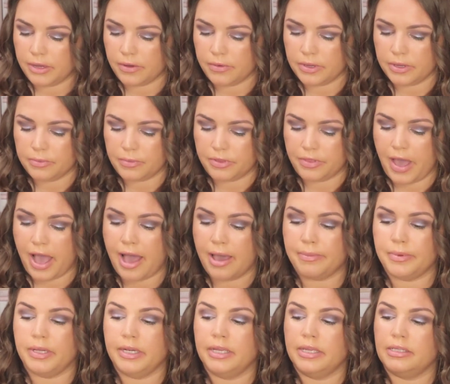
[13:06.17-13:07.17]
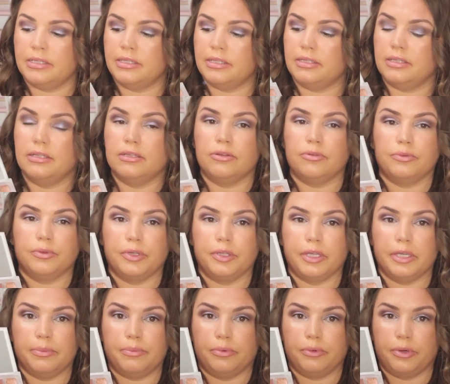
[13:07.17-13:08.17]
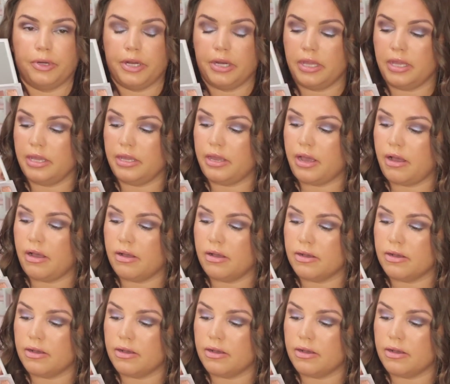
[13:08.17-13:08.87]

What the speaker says: to go in with Happiness. This is a really pretty